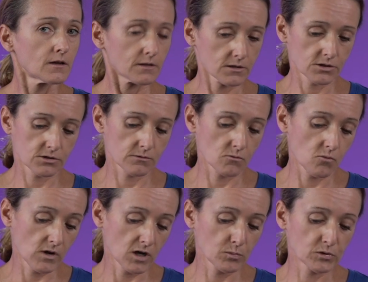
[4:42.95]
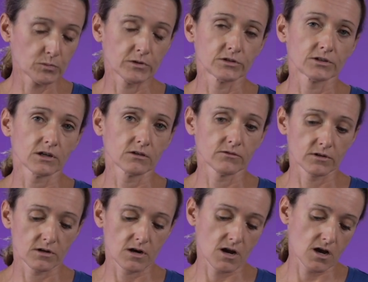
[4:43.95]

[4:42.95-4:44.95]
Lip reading: as well-prepared diver,